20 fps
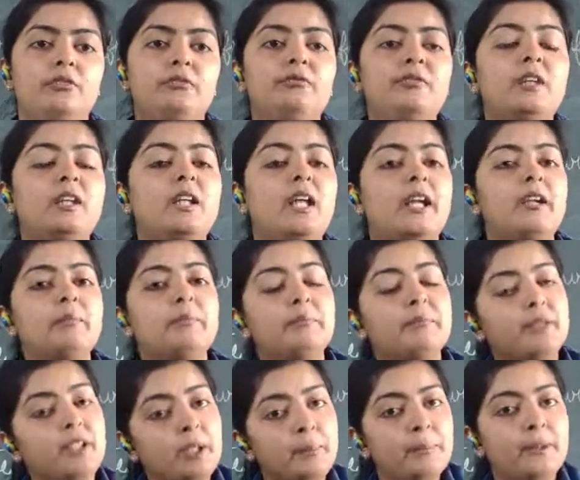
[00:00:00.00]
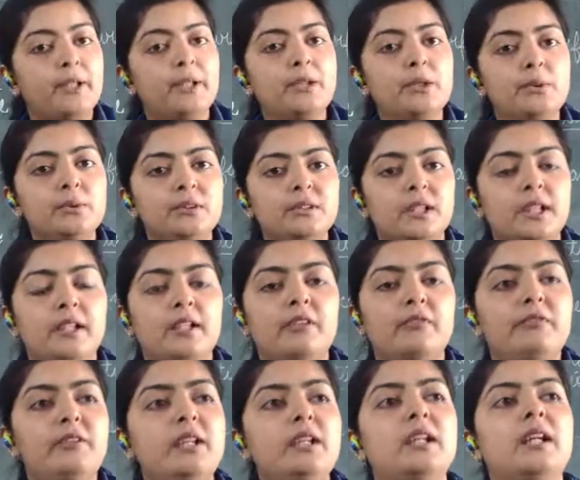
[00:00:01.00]
We can reproduce
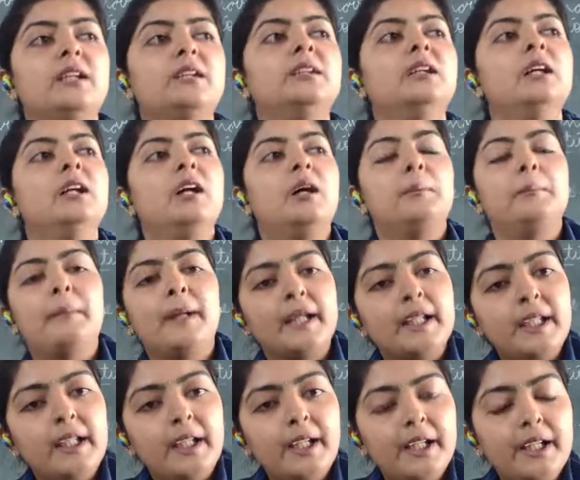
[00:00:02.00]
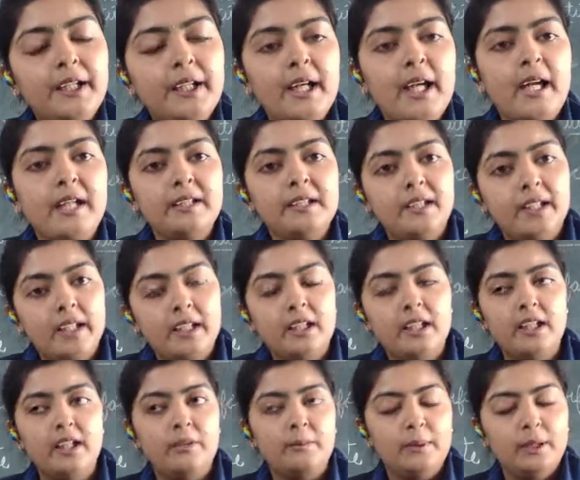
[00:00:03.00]
it. We can bury it and then
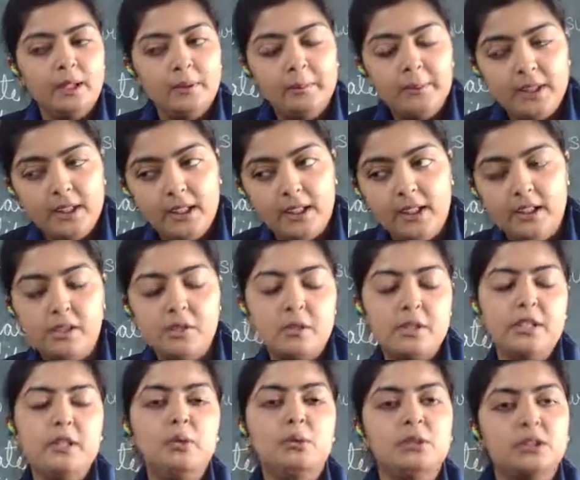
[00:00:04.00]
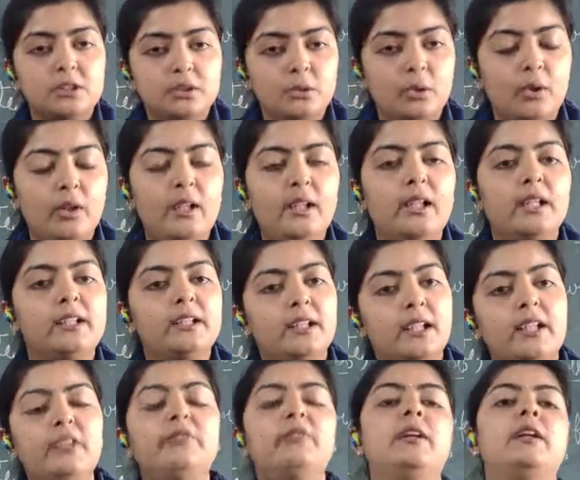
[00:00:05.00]
it will be into the soil and
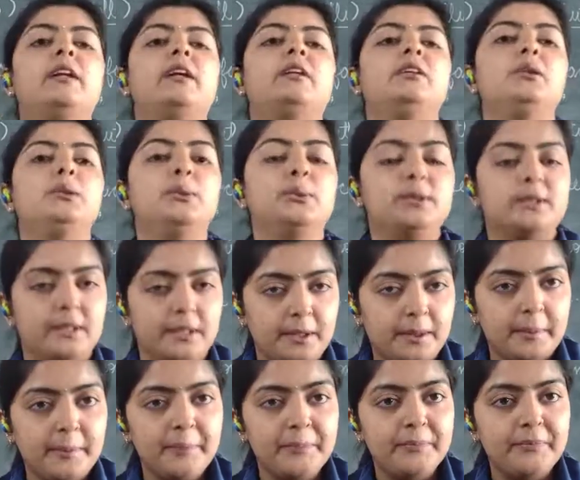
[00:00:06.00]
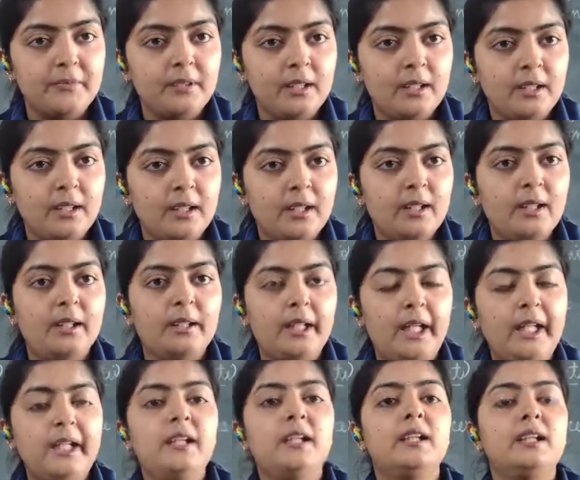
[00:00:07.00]
then we can use it.
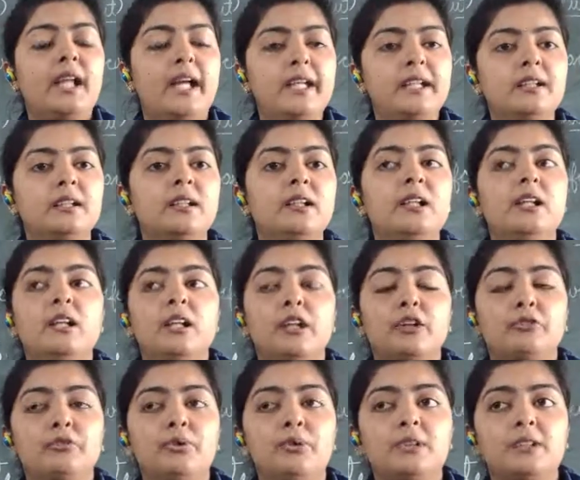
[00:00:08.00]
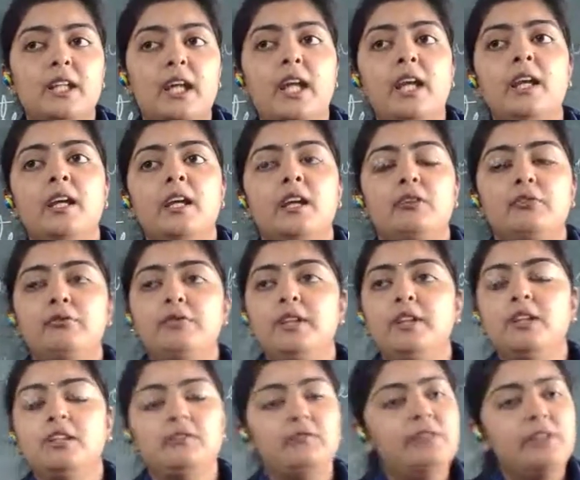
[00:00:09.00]
Right? Like if you say we
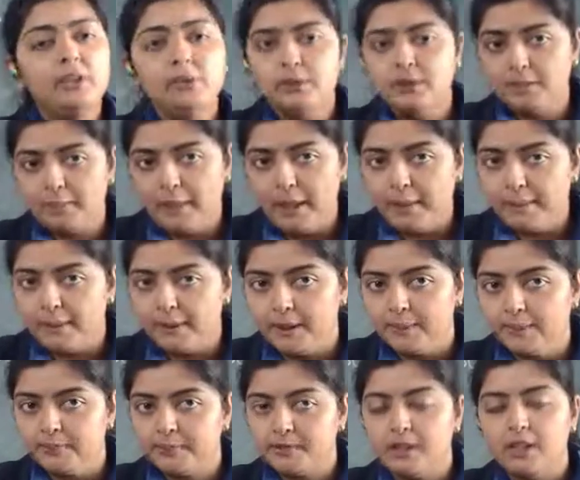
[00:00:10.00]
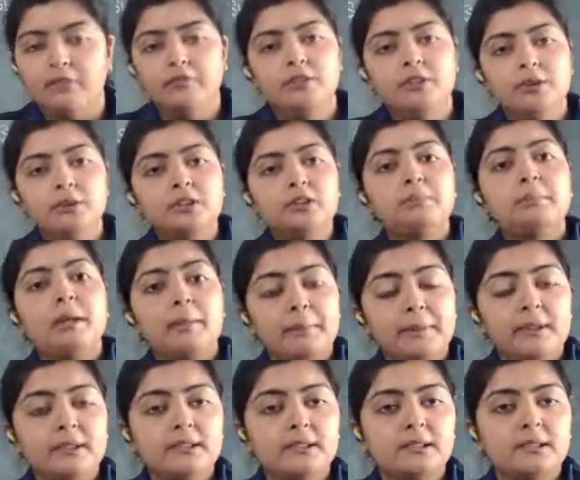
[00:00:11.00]
use paper, we use
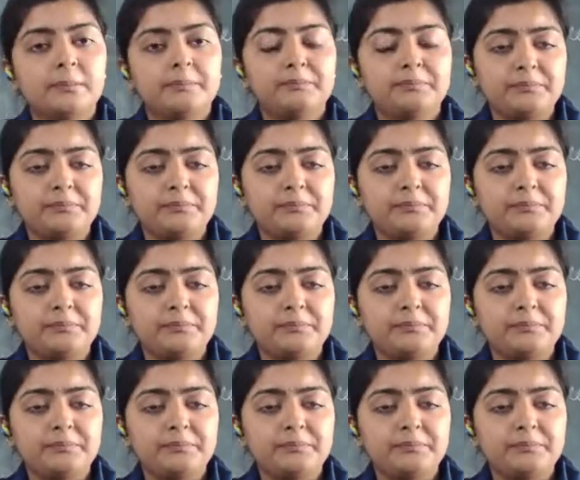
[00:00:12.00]
papers.